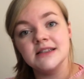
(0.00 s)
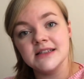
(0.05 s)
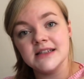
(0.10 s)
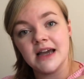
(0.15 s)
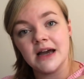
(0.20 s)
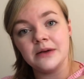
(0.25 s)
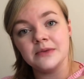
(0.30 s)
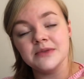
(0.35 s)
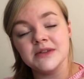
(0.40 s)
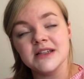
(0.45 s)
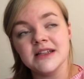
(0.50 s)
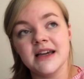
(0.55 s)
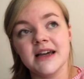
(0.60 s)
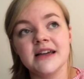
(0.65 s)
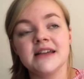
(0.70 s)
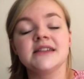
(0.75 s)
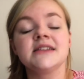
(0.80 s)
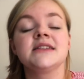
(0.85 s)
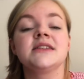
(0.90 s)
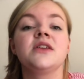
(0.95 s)

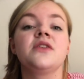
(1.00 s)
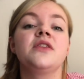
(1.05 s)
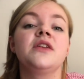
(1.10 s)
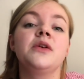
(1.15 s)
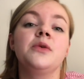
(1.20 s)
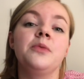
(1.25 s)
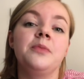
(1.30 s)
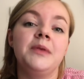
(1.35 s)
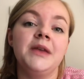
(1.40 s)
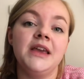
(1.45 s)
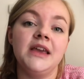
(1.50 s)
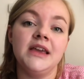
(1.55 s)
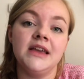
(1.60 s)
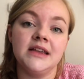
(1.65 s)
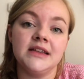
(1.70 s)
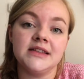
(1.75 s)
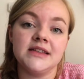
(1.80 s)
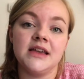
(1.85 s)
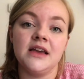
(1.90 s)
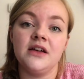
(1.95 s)
downstairs so that it would be
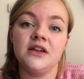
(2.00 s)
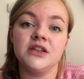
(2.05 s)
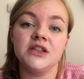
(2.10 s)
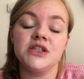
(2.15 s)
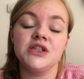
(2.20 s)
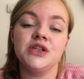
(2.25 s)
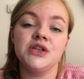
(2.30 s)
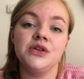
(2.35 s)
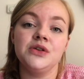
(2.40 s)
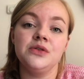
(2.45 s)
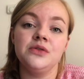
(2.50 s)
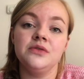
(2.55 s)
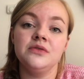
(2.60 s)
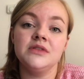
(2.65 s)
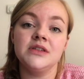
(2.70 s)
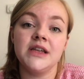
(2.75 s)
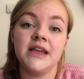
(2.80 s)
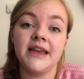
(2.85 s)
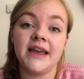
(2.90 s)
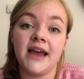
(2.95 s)
easier to
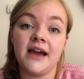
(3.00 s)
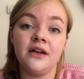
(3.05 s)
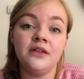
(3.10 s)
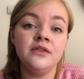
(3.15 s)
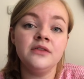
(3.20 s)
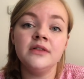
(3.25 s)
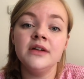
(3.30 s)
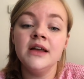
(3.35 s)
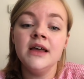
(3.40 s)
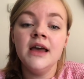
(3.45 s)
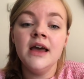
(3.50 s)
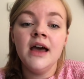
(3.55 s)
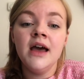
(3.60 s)
take out,